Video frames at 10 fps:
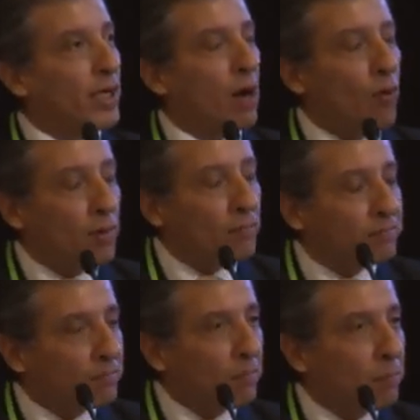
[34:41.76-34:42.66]
our
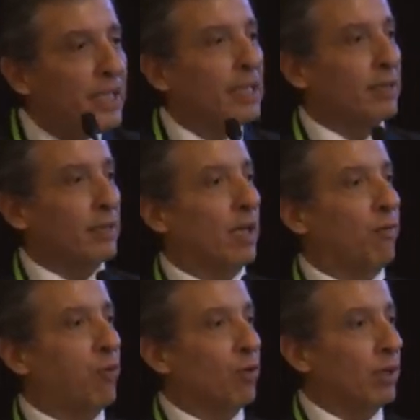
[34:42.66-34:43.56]
biggest
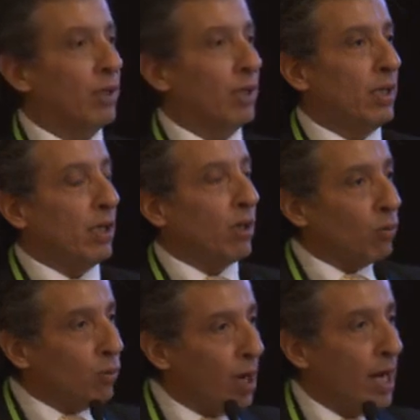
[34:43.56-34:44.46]
effort
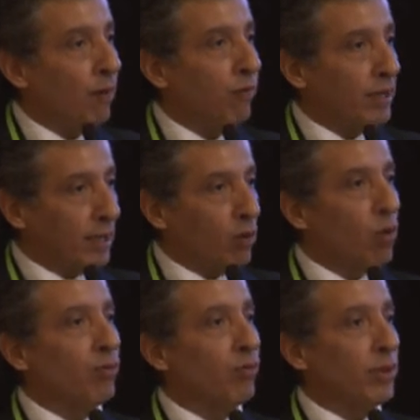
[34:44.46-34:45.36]
to have the
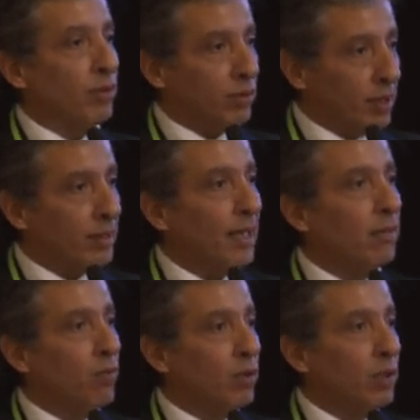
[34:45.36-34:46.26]
countries on the
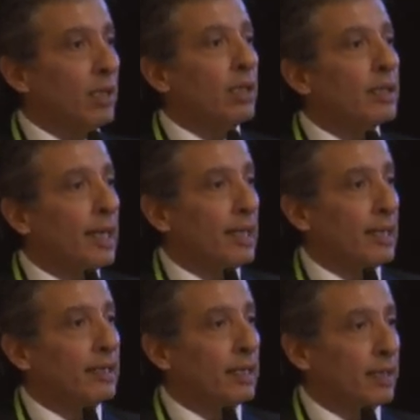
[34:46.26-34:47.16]
table
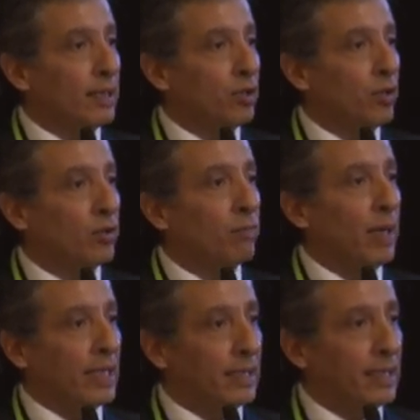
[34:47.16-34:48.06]
taking decisions
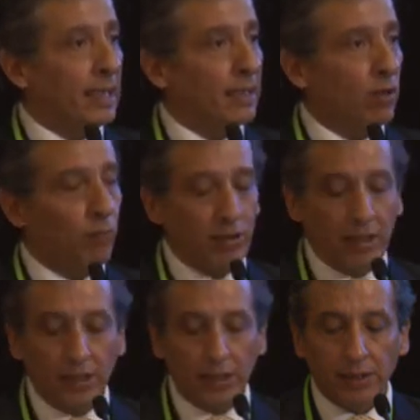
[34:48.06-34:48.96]
by the end of
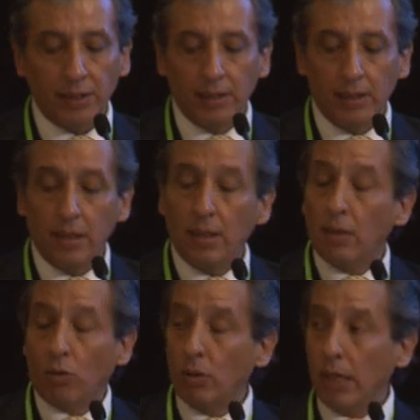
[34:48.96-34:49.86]
this year.
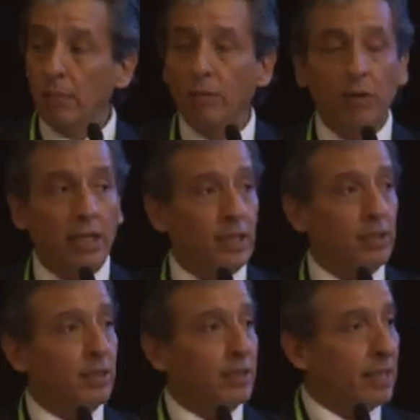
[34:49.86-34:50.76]
So let me
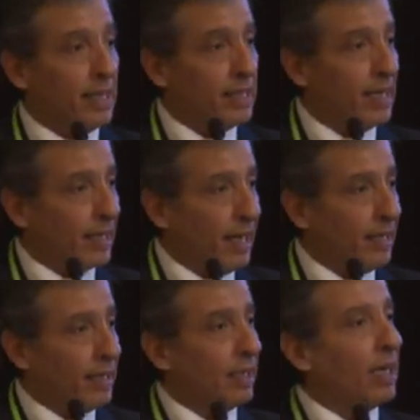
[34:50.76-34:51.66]
finish saying
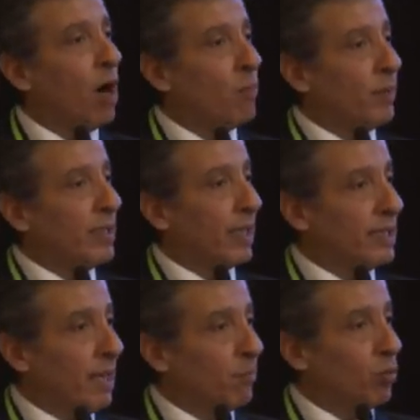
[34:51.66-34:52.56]
again how pleased
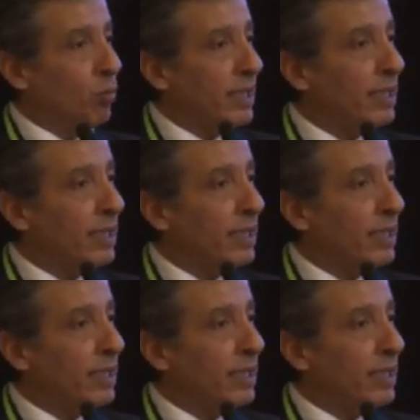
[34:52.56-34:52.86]
I am to be